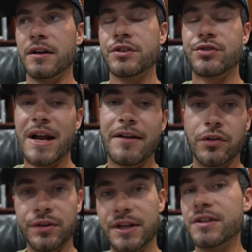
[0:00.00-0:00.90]

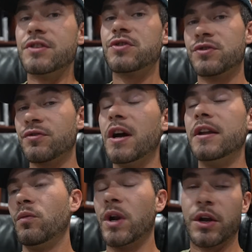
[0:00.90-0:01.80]
travel in the
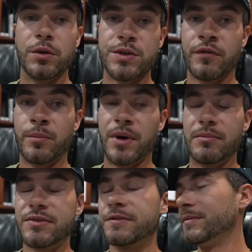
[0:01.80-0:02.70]
strut when it goes over
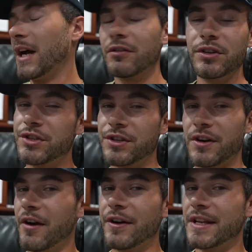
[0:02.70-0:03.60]
bumps. Not really sure
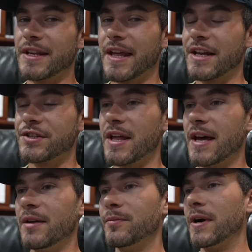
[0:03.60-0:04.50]
how I didn't catch
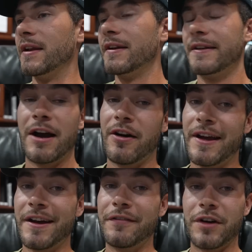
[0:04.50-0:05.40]
that, but now I
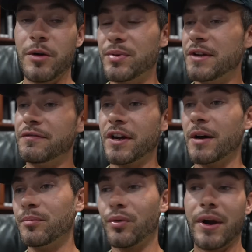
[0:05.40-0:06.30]
have a beefed
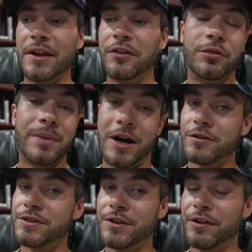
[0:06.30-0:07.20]
up brand new power
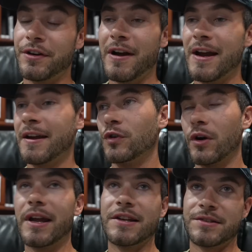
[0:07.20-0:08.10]
steering rack, or
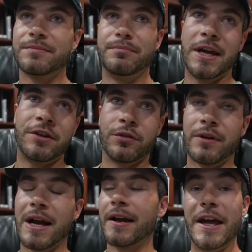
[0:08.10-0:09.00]
I guess manual
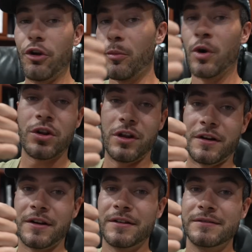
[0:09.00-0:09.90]
rack, and no more
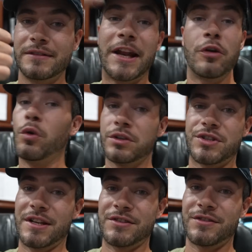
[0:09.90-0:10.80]
clunk, and an oil
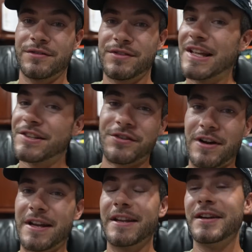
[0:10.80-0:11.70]
change, so that's
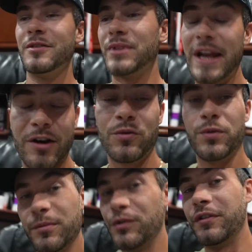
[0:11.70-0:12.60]
great. But now
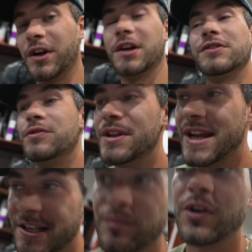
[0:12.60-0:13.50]
we're moving on to the
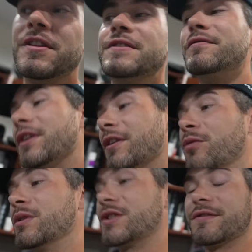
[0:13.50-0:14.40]
next part of this video,
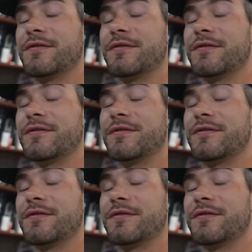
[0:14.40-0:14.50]
which is